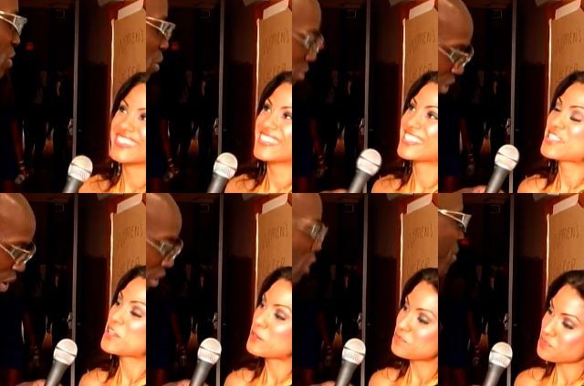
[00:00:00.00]
So you
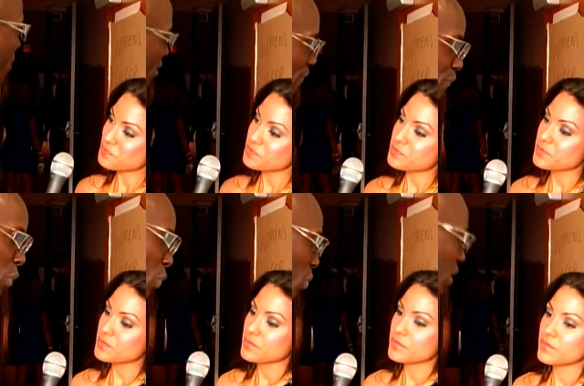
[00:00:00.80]
know a little bit about the
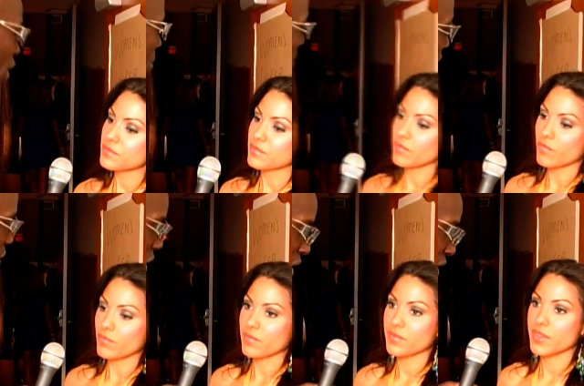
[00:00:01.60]
food, a little bit about
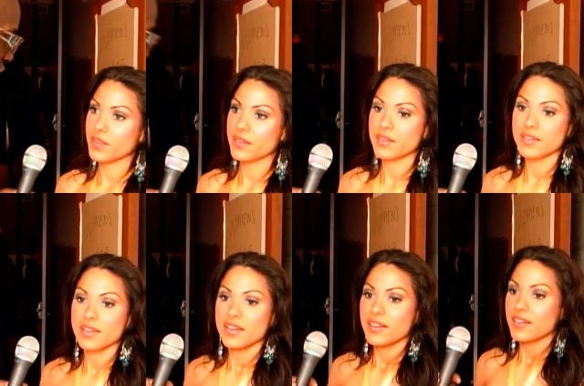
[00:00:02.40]
the cardio.
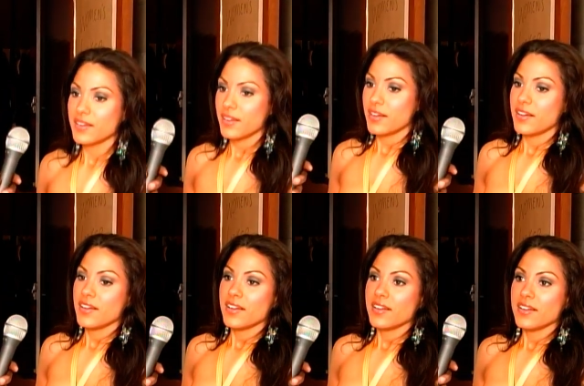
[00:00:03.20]
What do you do?
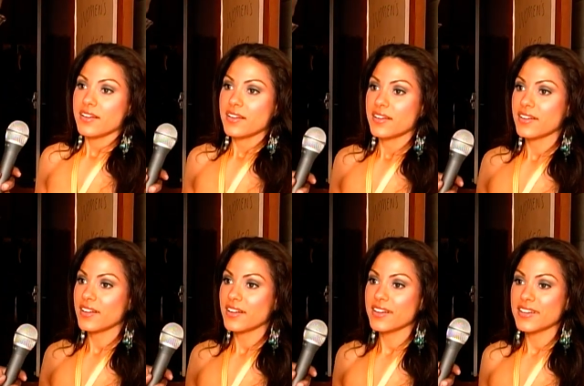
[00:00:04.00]
Seven day a week
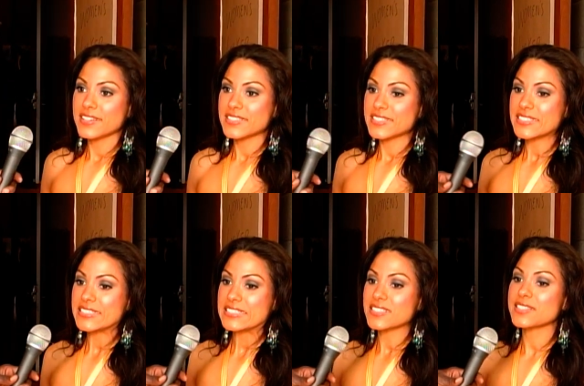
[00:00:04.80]
workout, um, five.
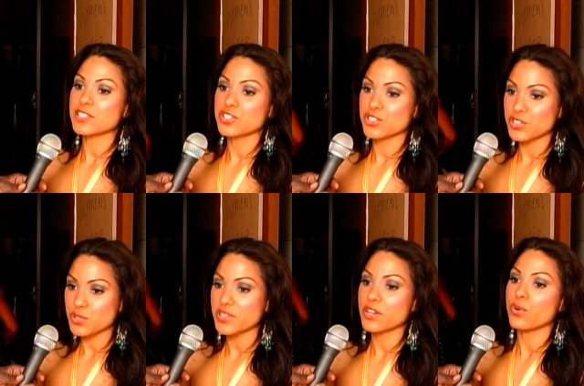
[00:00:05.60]
Um, so
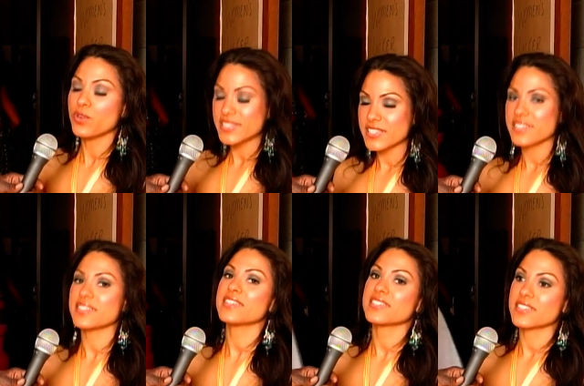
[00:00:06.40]
usually uh, one
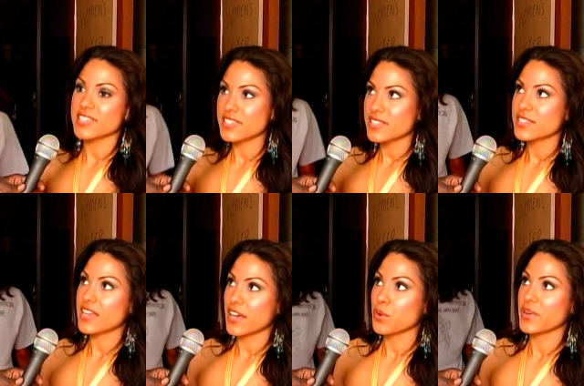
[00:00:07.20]
season is a six
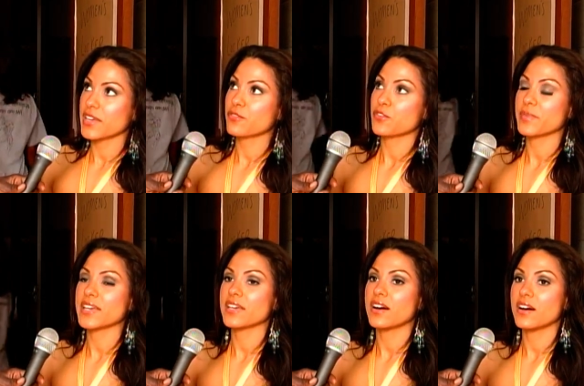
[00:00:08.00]
day a week for
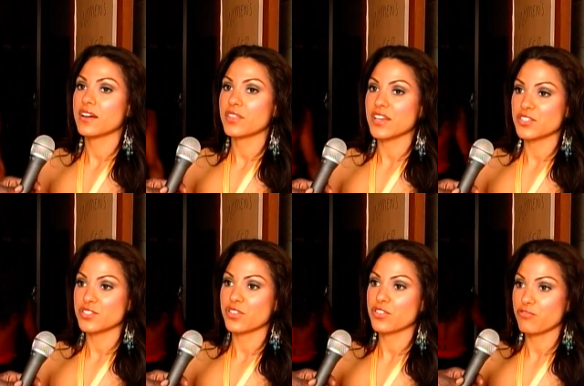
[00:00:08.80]
me. Uh, I
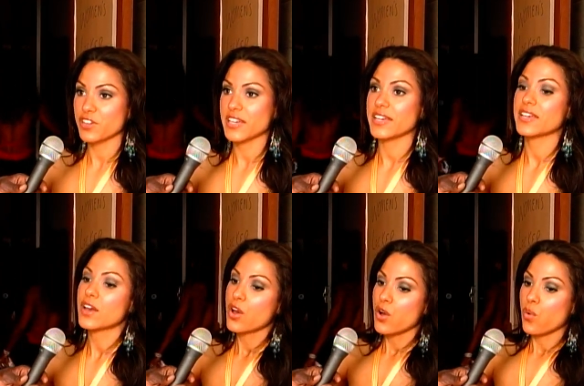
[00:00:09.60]
do
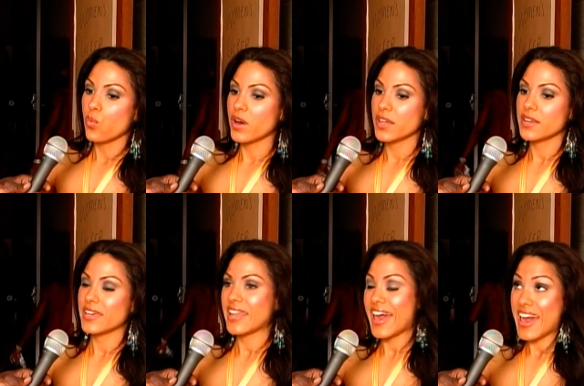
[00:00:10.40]
three
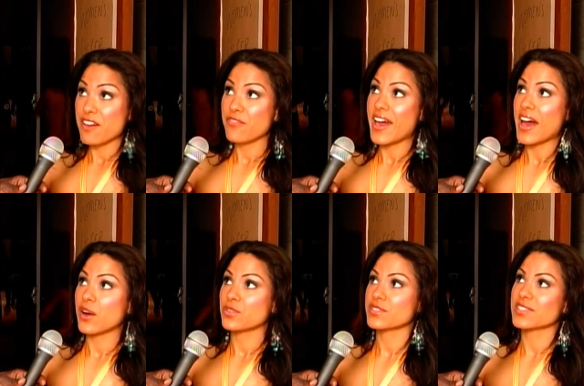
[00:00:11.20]
one and a half
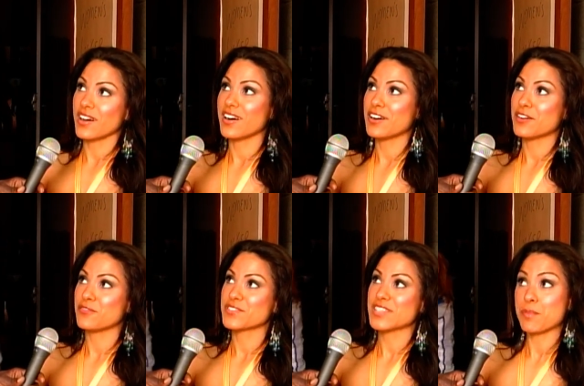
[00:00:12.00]
hours
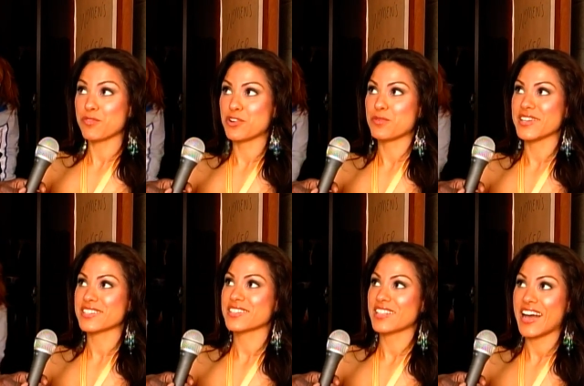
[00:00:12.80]
of step
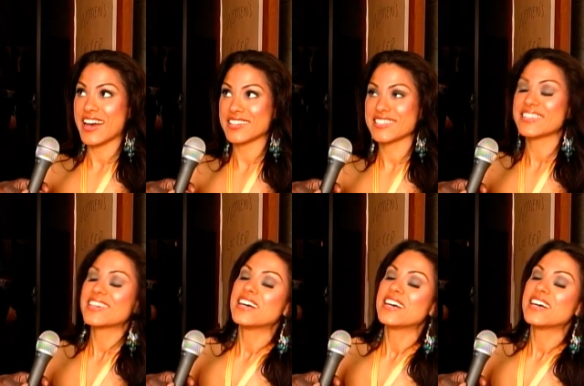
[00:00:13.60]
aerobics class,